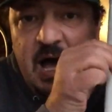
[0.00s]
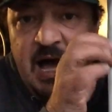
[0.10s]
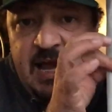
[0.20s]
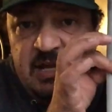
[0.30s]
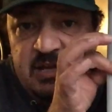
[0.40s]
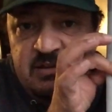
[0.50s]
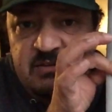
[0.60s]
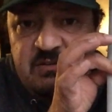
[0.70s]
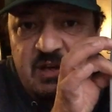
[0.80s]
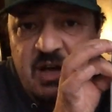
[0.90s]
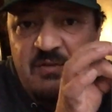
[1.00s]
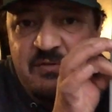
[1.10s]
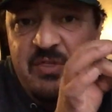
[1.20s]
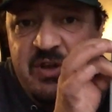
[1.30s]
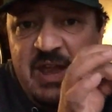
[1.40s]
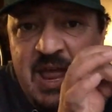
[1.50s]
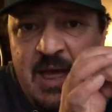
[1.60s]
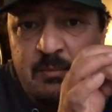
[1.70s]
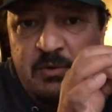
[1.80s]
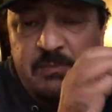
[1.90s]
Islands of the
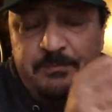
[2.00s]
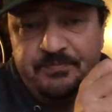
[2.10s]
Damned.